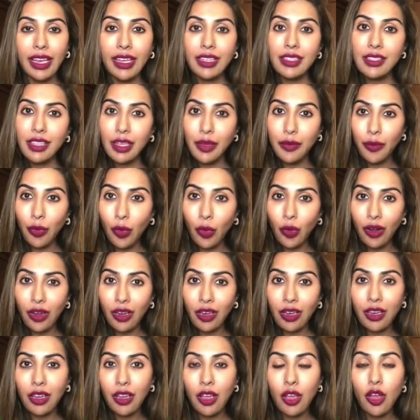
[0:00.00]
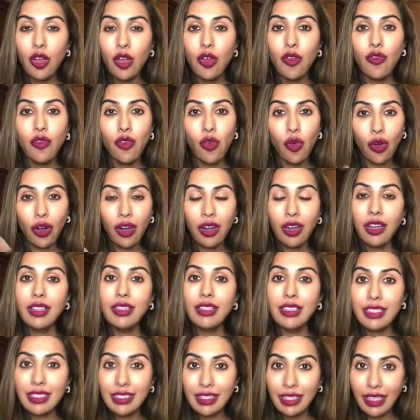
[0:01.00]
It's important for
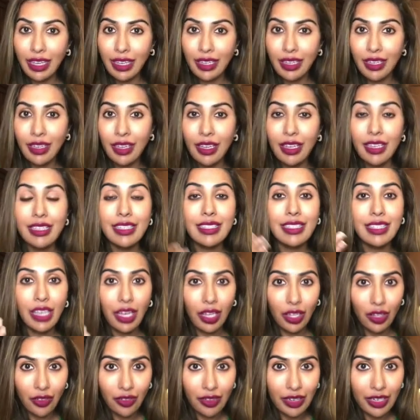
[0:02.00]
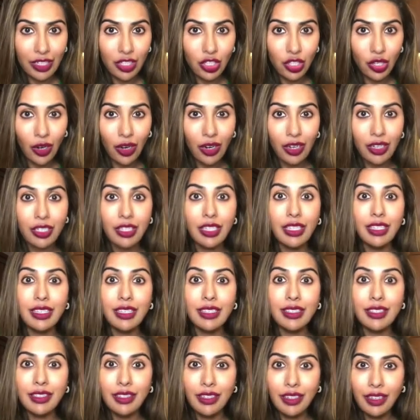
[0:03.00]
the skin cell recharge,
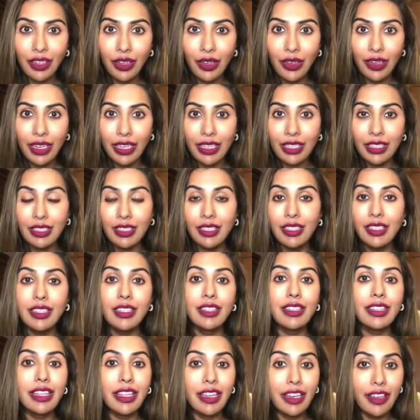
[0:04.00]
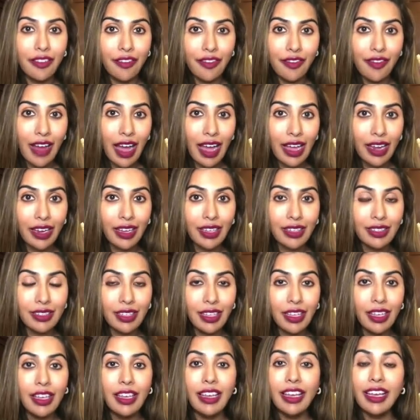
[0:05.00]
the circulation, the
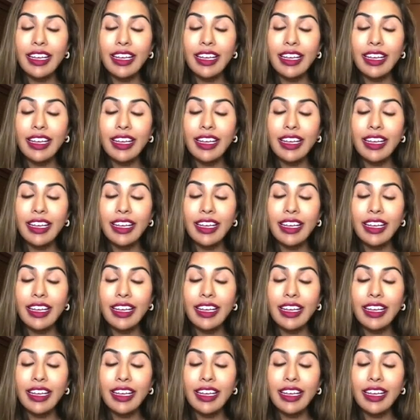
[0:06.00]
lymphatics.